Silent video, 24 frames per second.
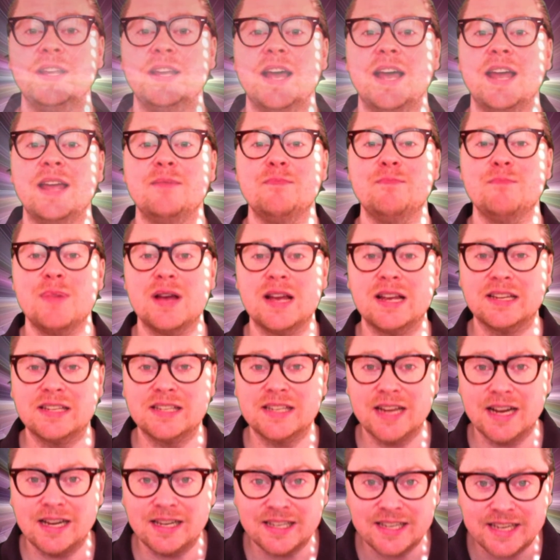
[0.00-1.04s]
a
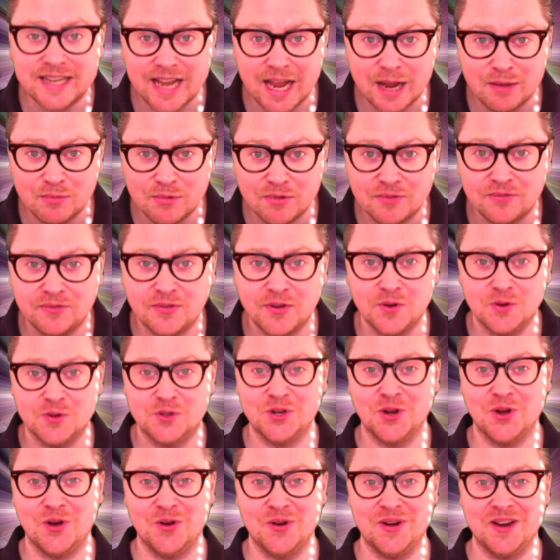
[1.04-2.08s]
mass gamma
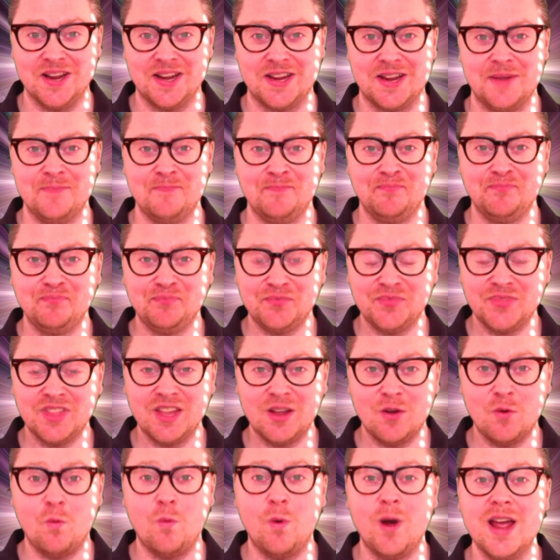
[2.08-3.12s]
photonic
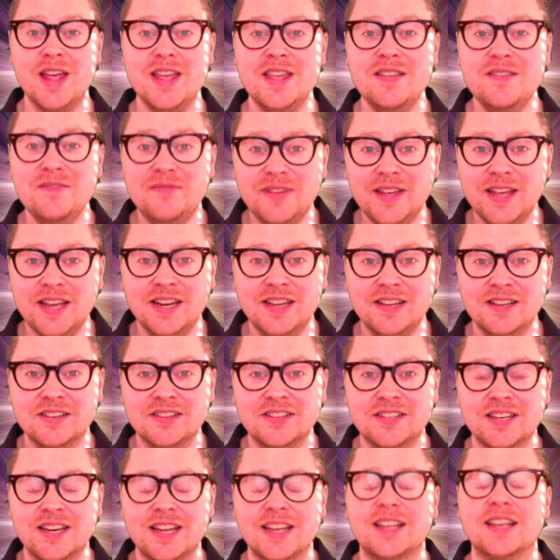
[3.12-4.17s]
wave hitting
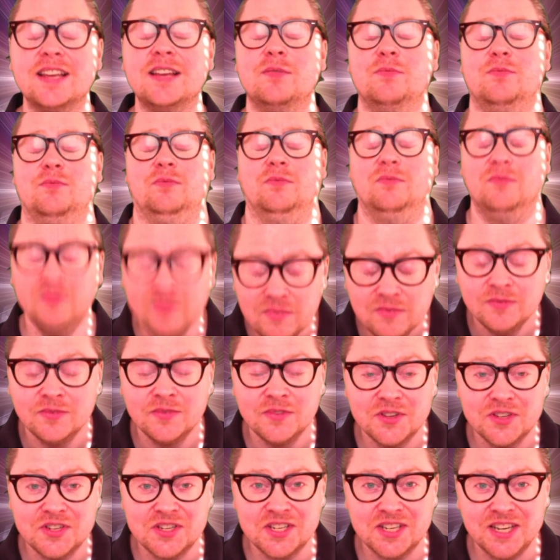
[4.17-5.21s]
us like a
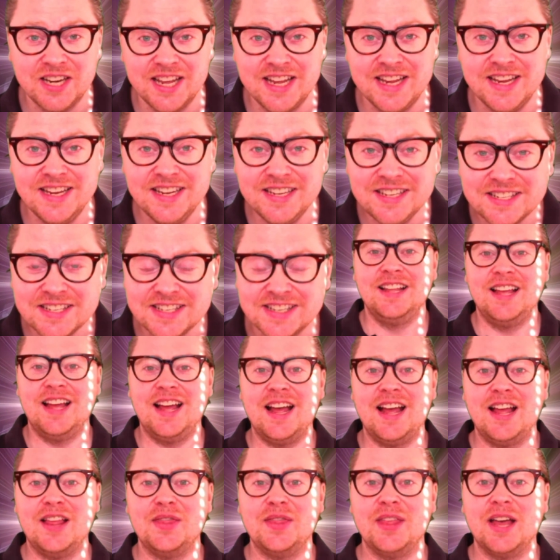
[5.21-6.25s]
sneeze,
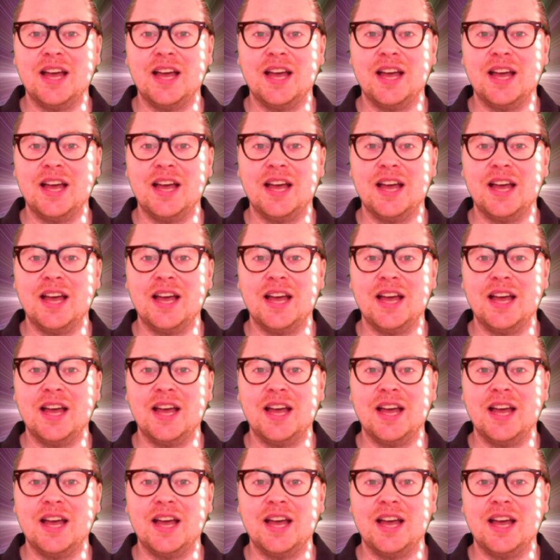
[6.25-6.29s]
and that